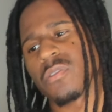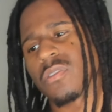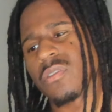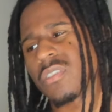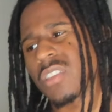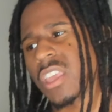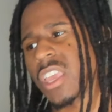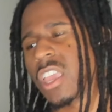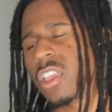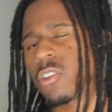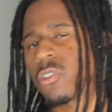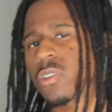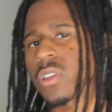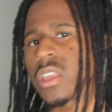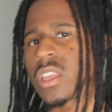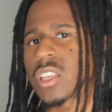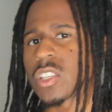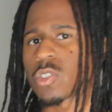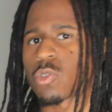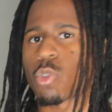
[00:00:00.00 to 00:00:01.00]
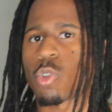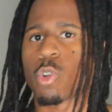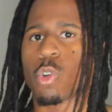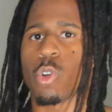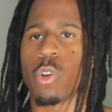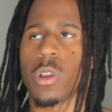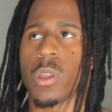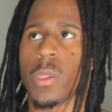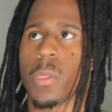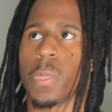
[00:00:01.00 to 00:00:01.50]
curious
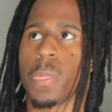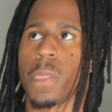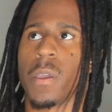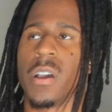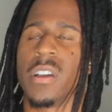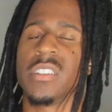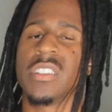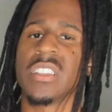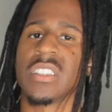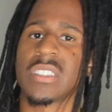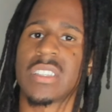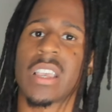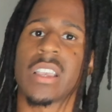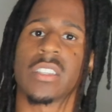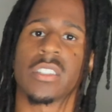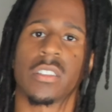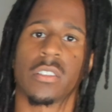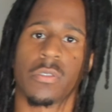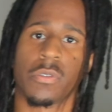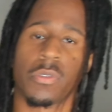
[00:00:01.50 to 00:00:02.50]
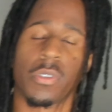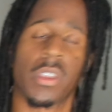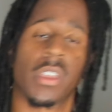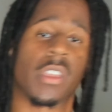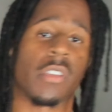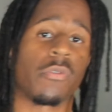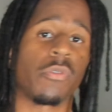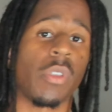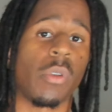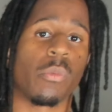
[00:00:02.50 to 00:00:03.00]
or undecisive
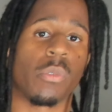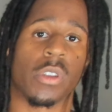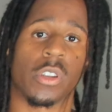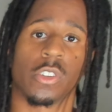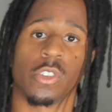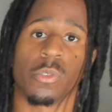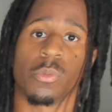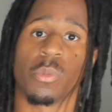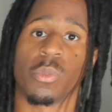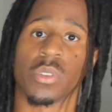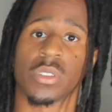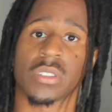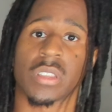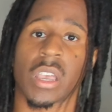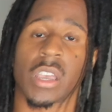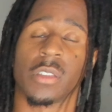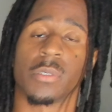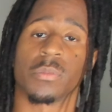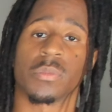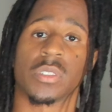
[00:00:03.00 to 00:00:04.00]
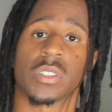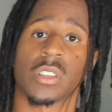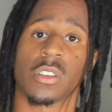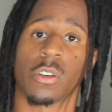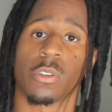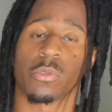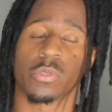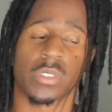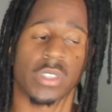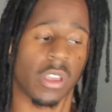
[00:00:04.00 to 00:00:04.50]
if they want to do Muay Thai
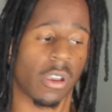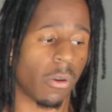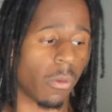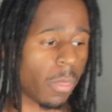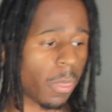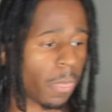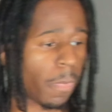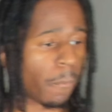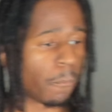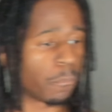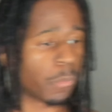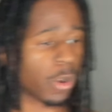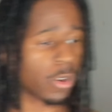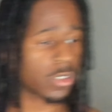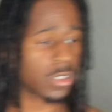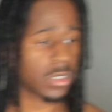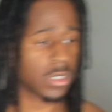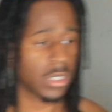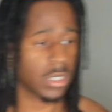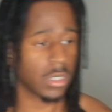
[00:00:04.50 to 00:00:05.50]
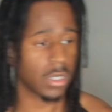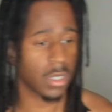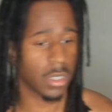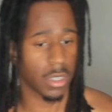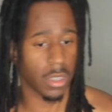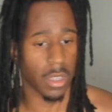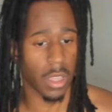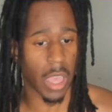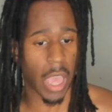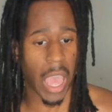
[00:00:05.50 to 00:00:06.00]
themselves. Now, personally,
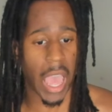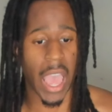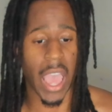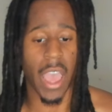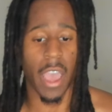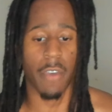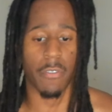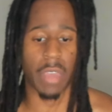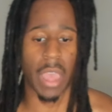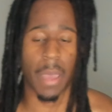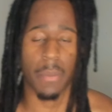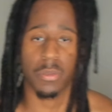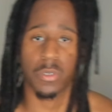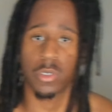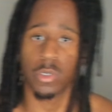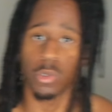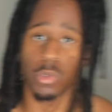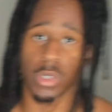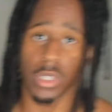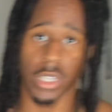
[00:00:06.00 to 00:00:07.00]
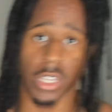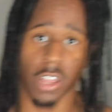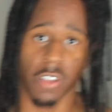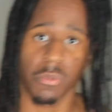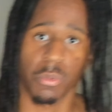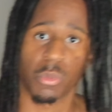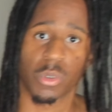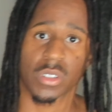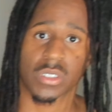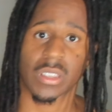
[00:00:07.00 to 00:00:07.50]
I have absolutely loved
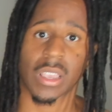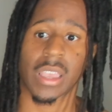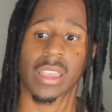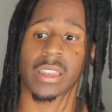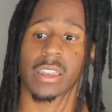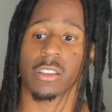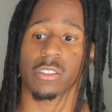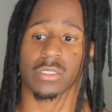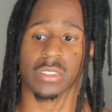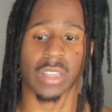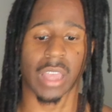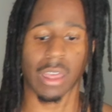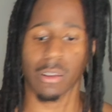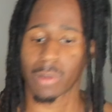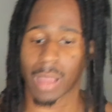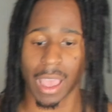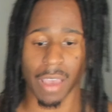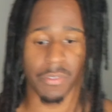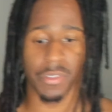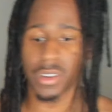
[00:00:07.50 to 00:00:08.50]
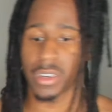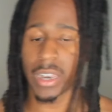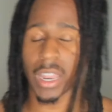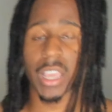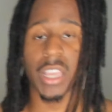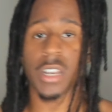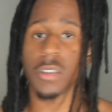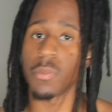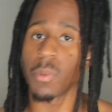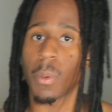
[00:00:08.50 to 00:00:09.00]
Muay Thai. I don't have a
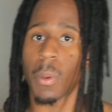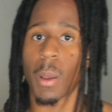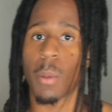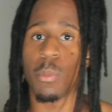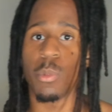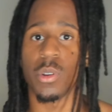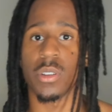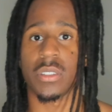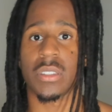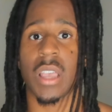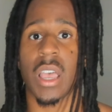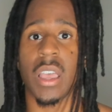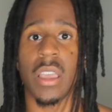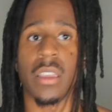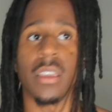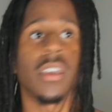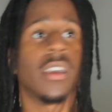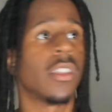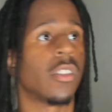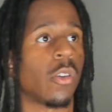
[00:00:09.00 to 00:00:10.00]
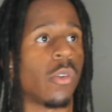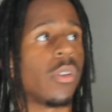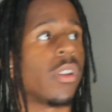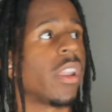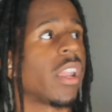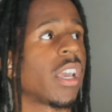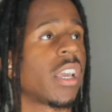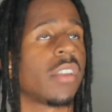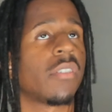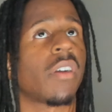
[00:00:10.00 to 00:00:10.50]
negative about Muay Thai. The only
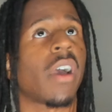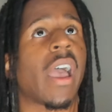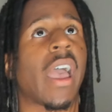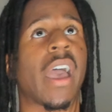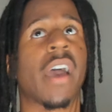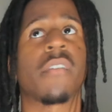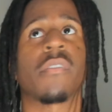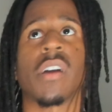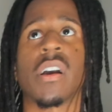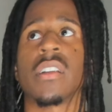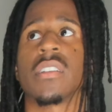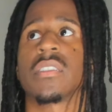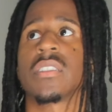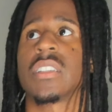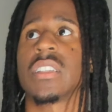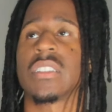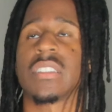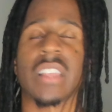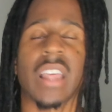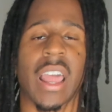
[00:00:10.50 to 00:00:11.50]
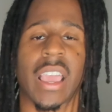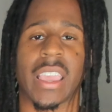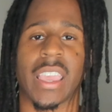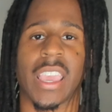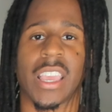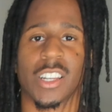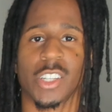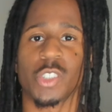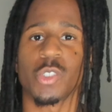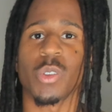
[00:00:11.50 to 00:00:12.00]
negative I have, honestly, is that I
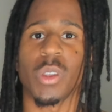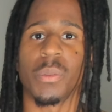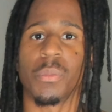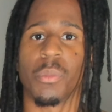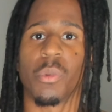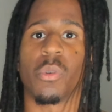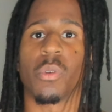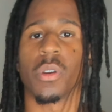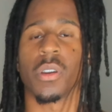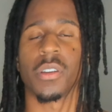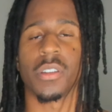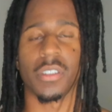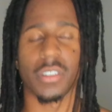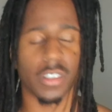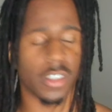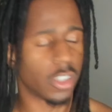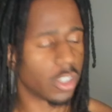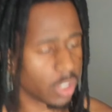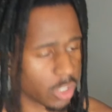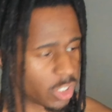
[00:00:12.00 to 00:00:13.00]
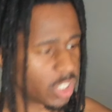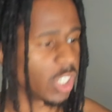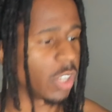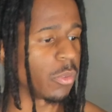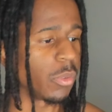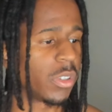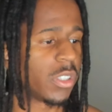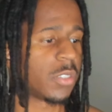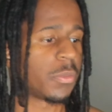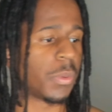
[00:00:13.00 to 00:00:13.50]
can't train more.
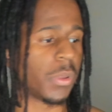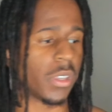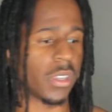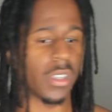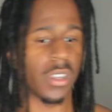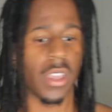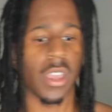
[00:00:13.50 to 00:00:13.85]
Genuinely speaking,